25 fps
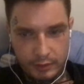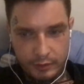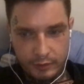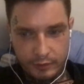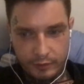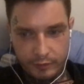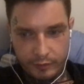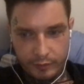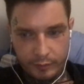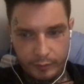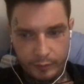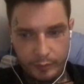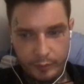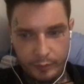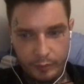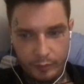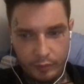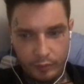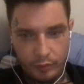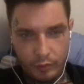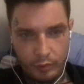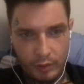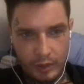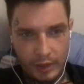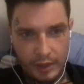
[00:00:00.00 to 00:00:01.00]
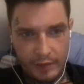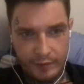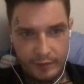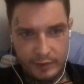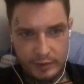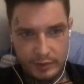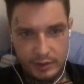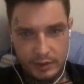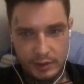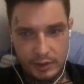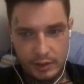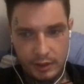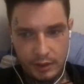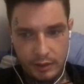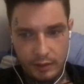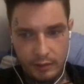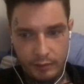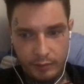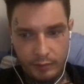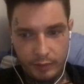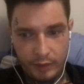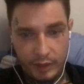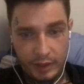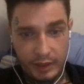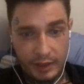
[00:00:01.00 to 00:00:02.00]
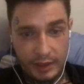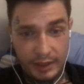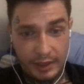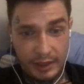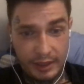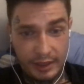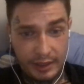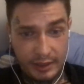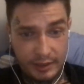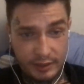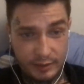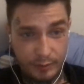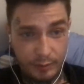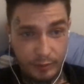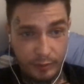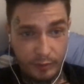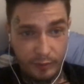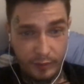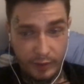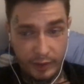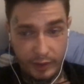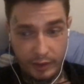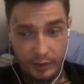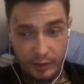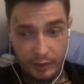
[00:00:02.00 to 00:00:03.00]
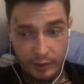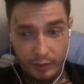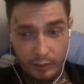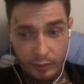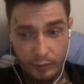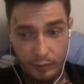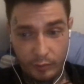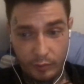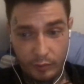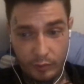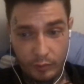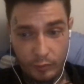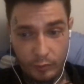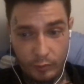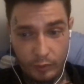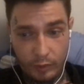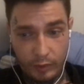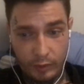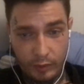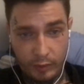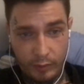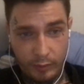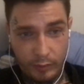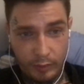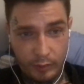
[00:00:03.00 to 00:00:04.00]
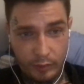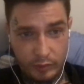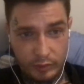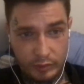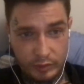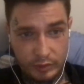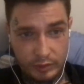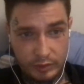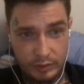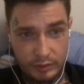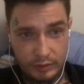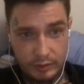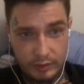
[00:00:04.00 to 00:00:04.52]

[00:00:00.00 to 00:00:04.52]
for people who haven't seen it, but it has provided one of the most